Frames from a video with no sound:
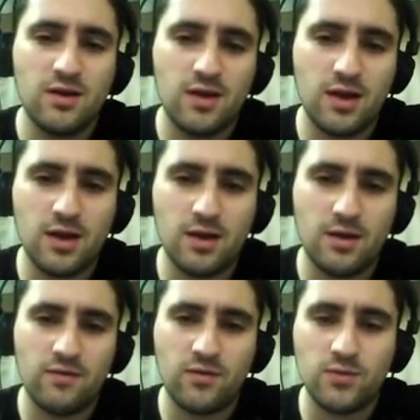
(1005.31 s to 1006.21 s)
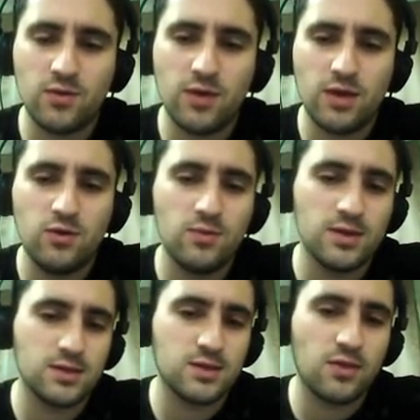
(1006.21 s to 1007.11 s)
from the way
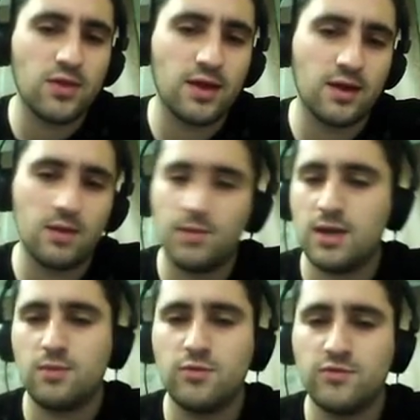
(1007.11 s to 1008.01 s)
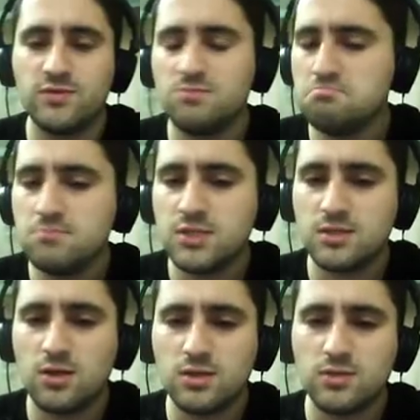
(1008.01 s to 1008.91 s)
humans think and make moves. Just
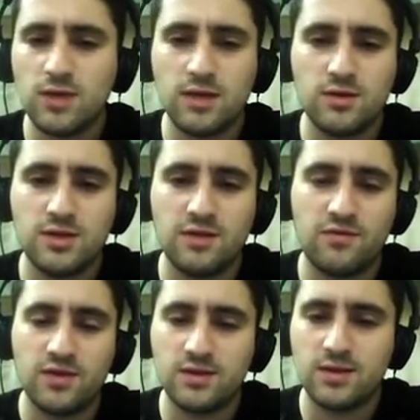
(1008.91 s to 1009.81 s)
altogether different.